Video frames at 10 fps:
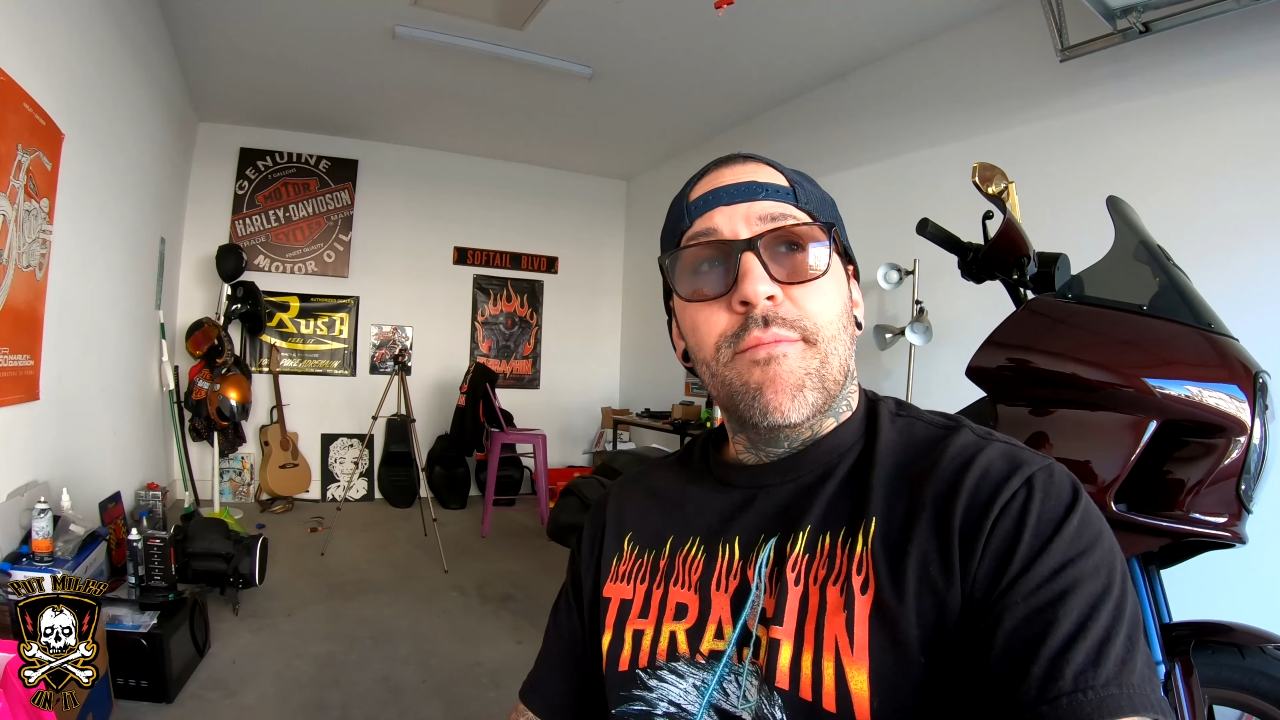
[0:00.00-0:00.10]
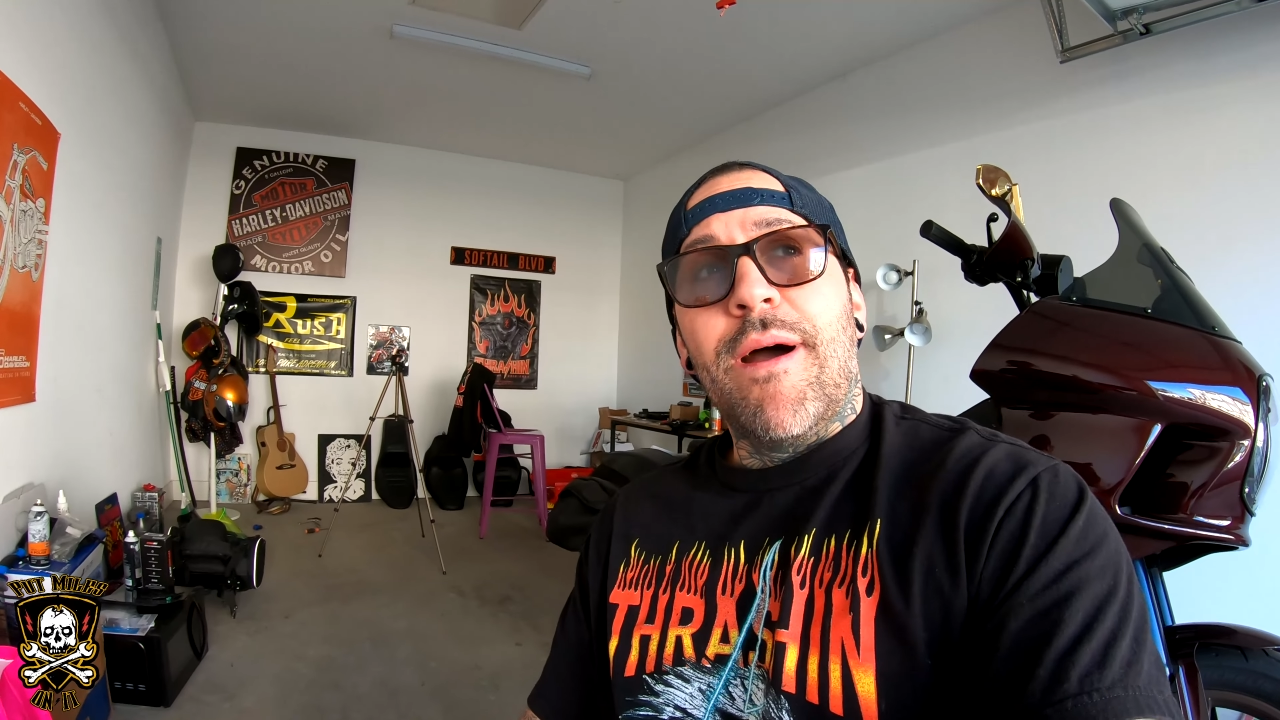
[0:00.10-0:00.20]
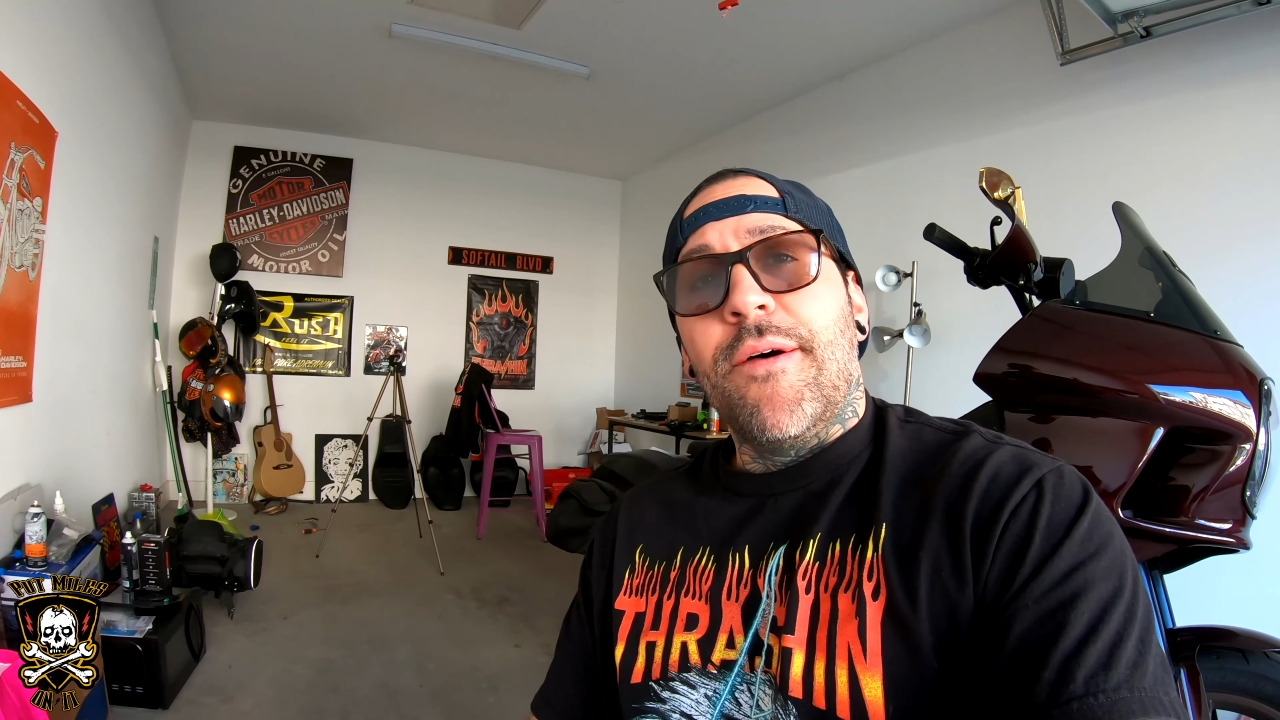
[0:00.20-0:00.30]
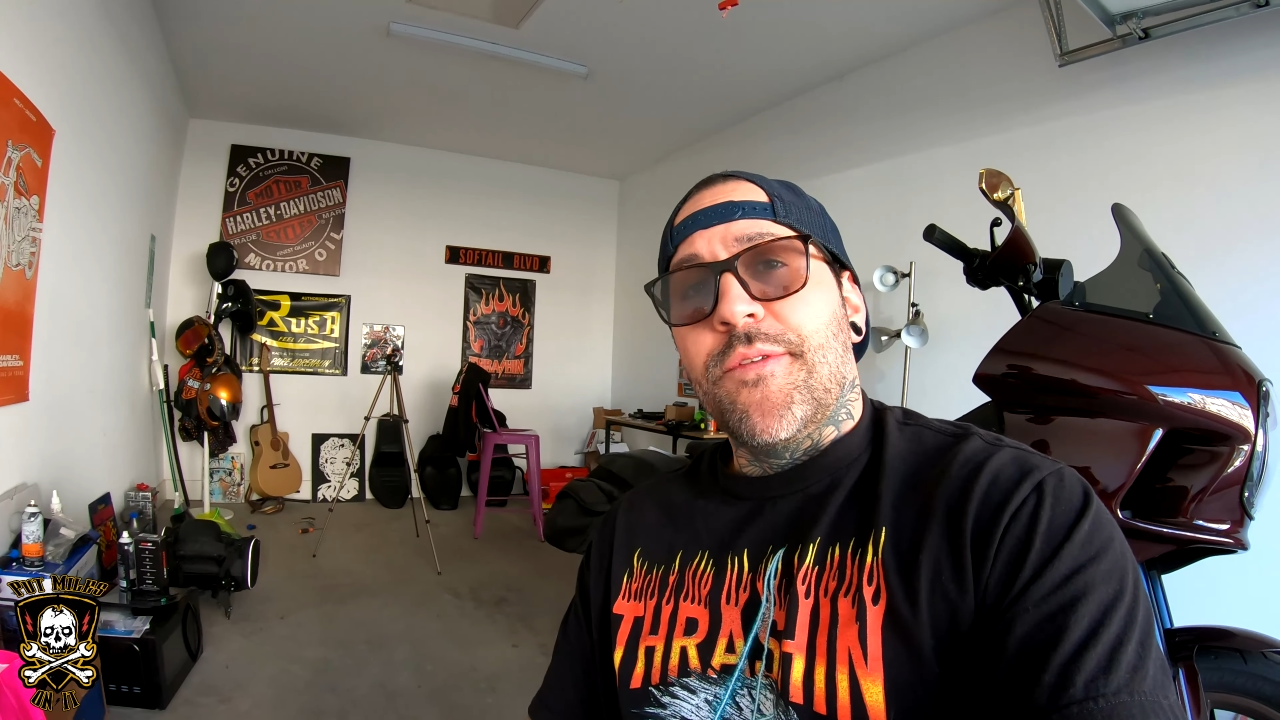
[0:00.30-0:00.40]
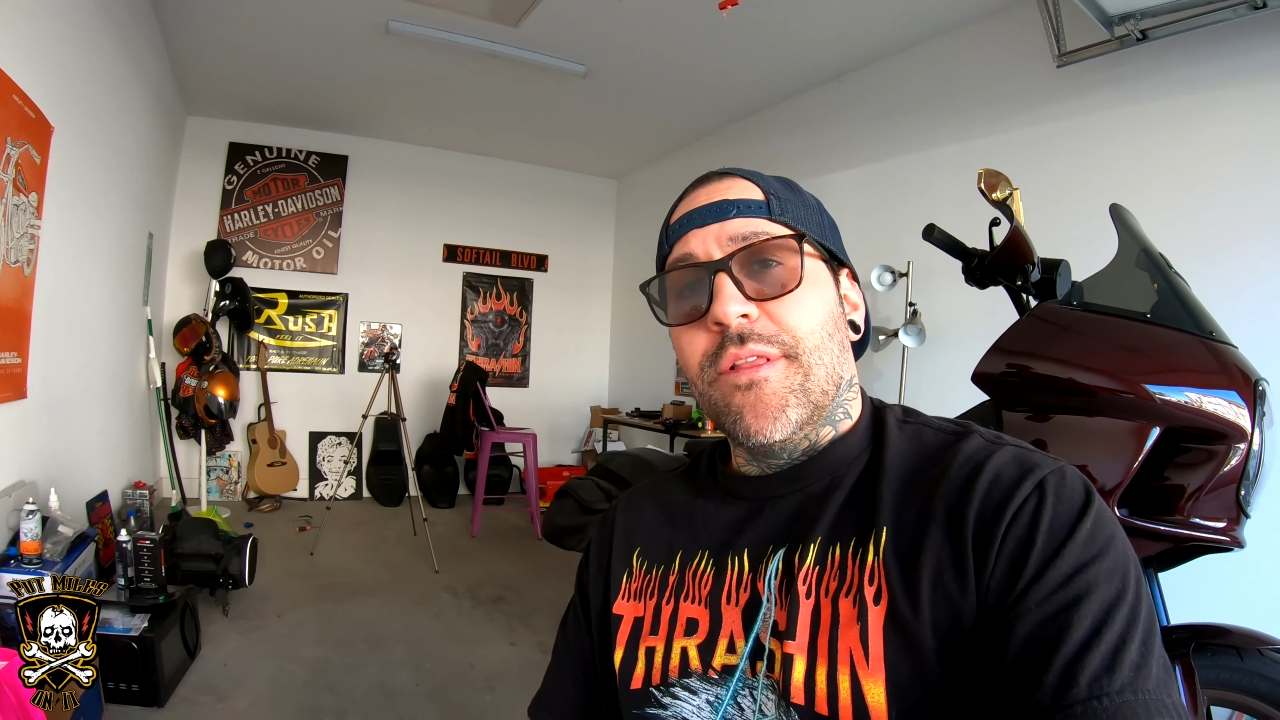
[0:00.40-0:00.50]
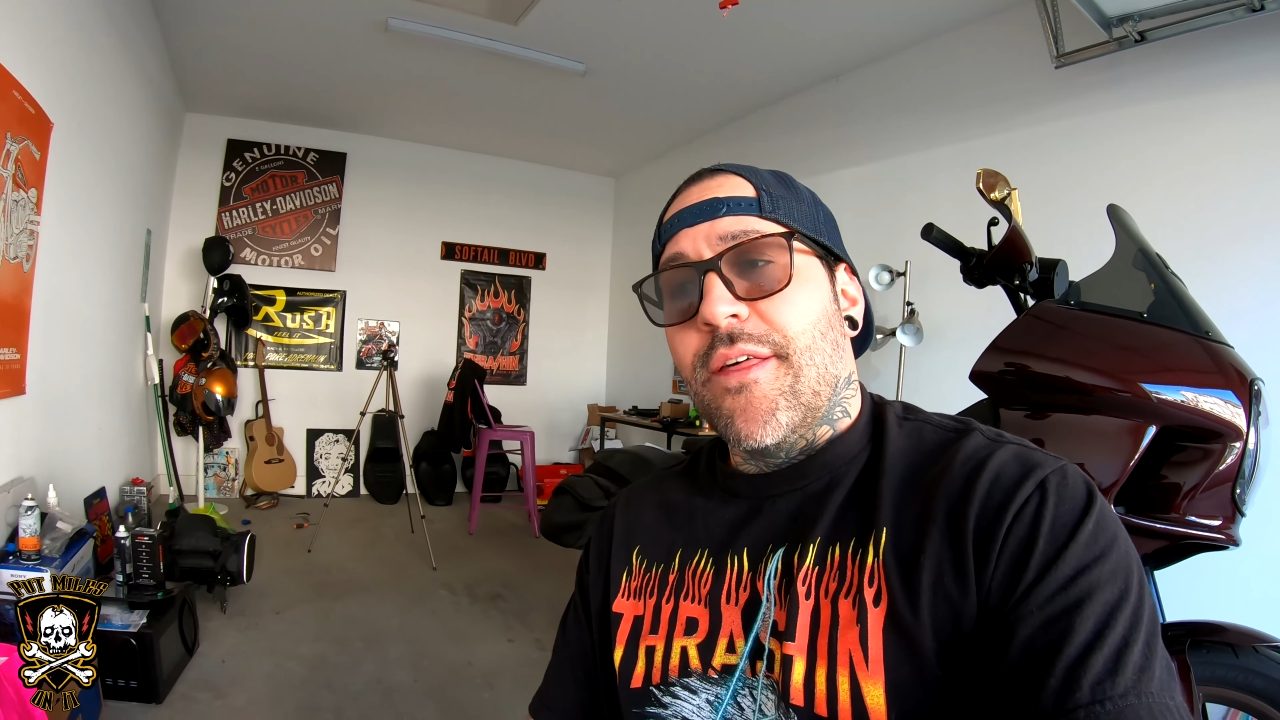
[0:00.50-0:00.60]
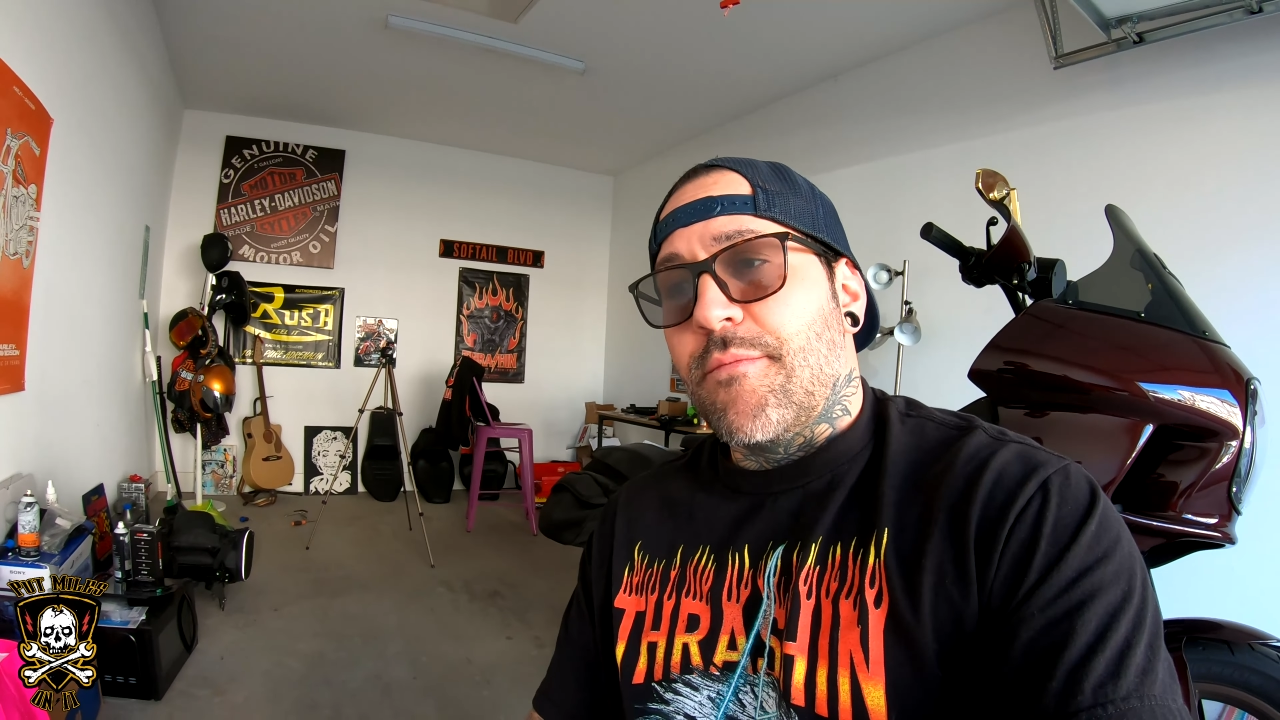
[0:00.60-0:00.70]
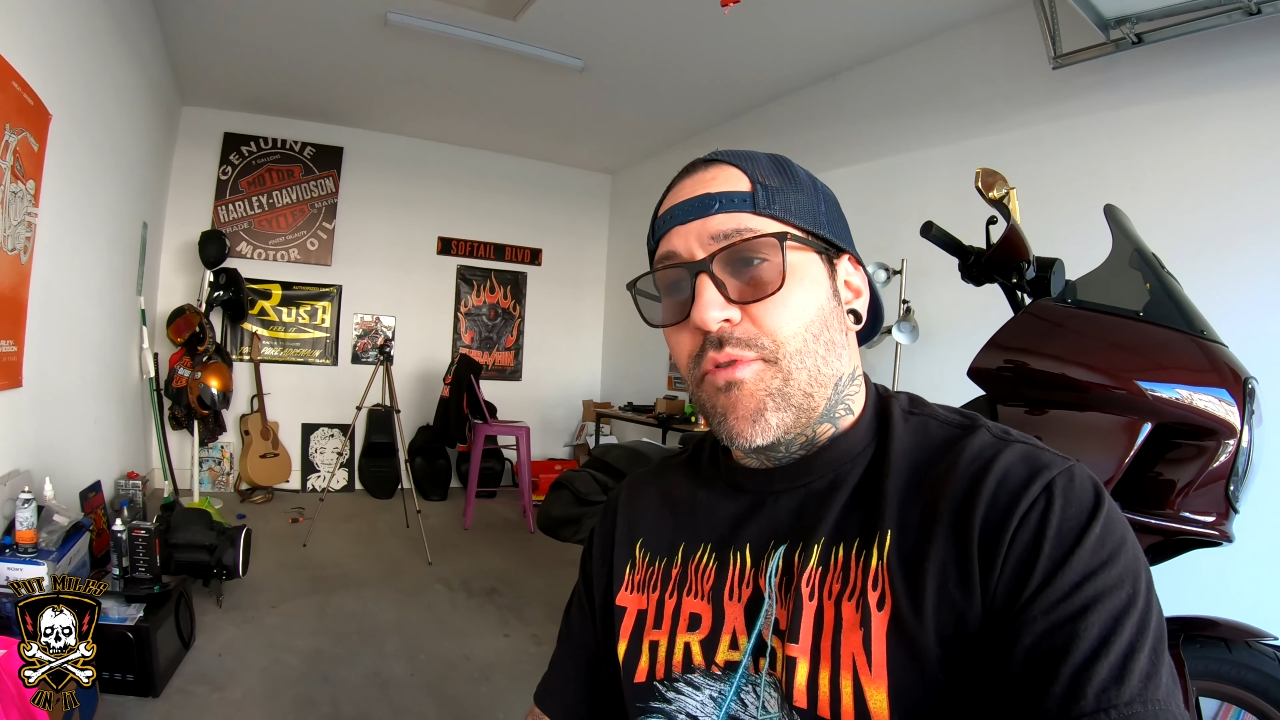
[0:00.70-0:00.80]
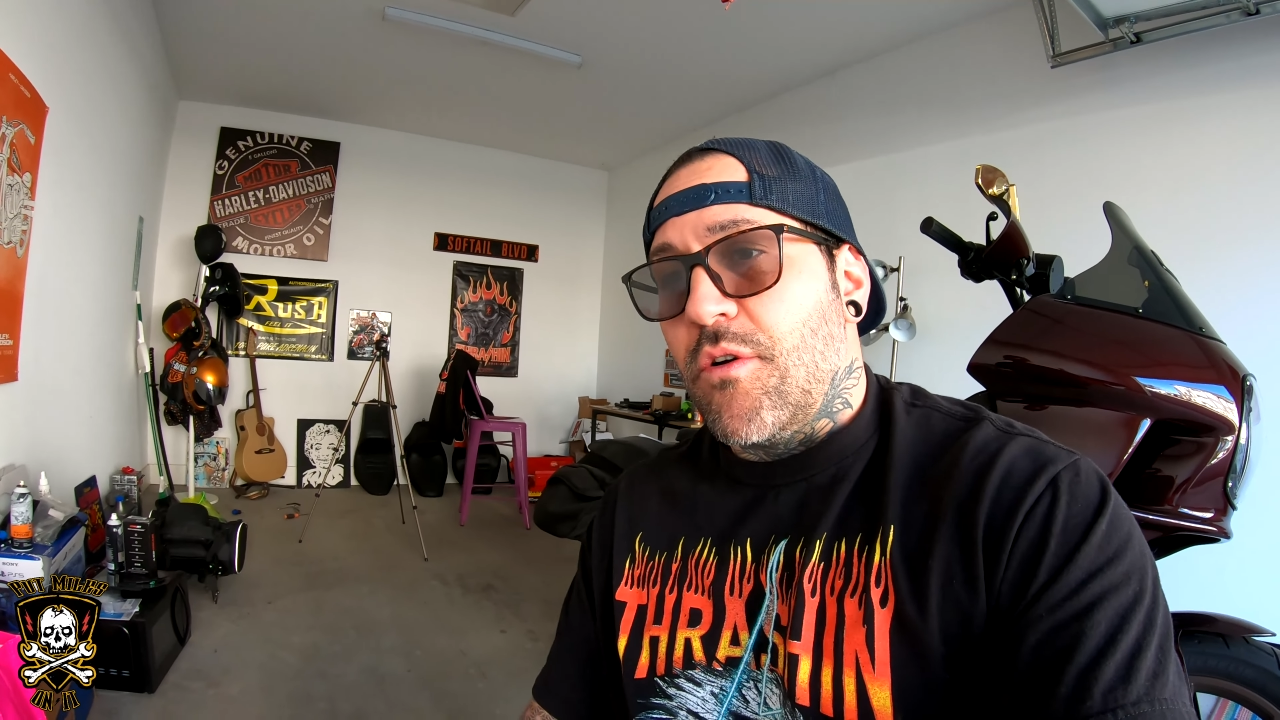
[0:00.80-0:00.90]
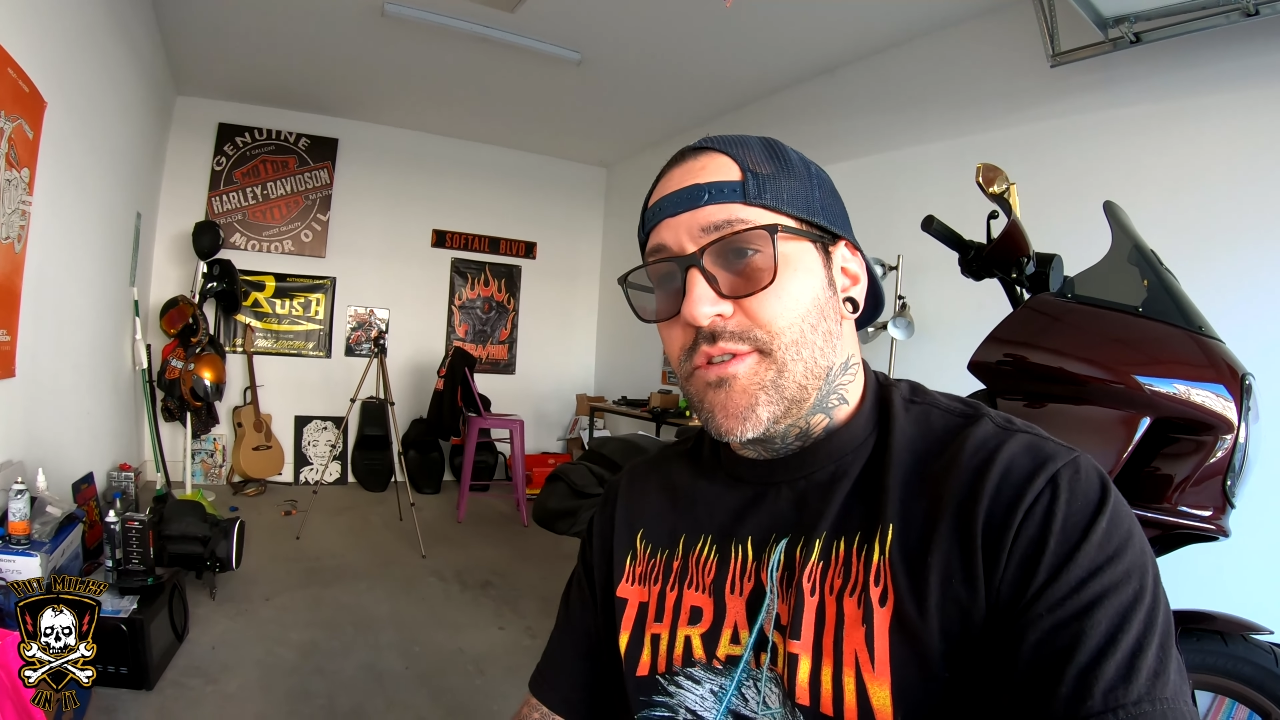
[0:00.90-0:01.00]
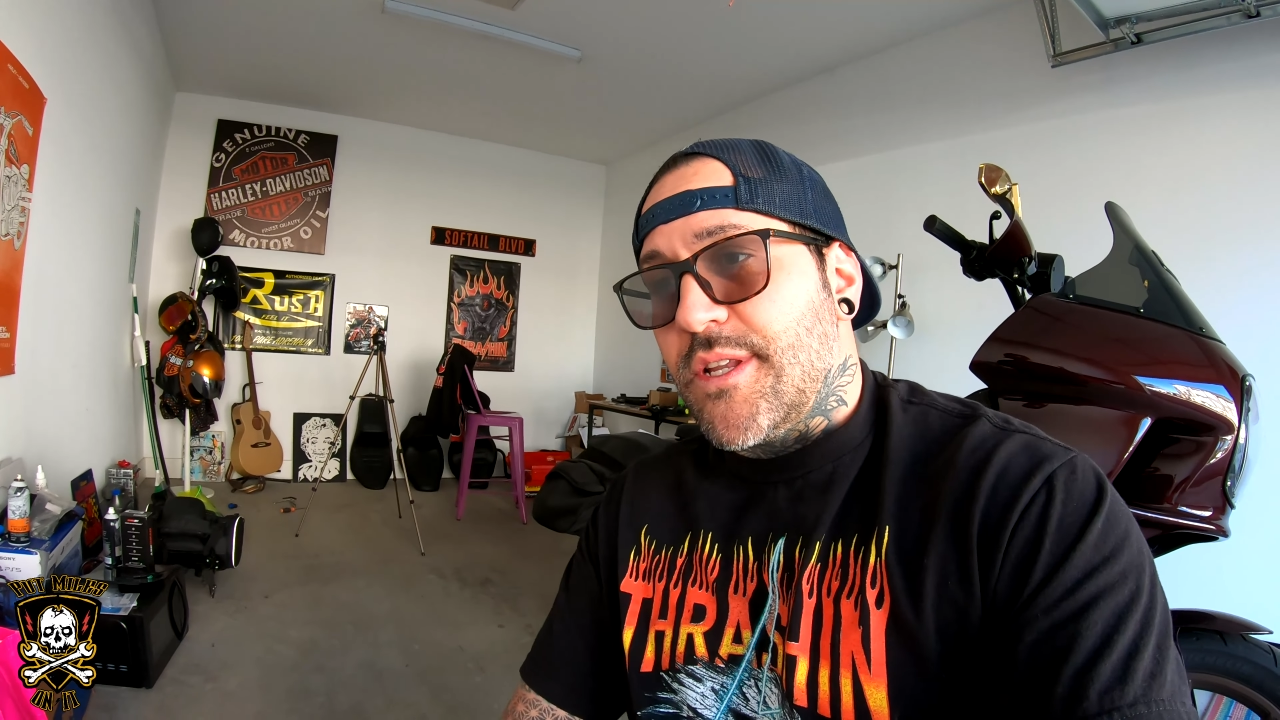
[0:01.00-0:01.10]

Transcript: about the Leather Pros,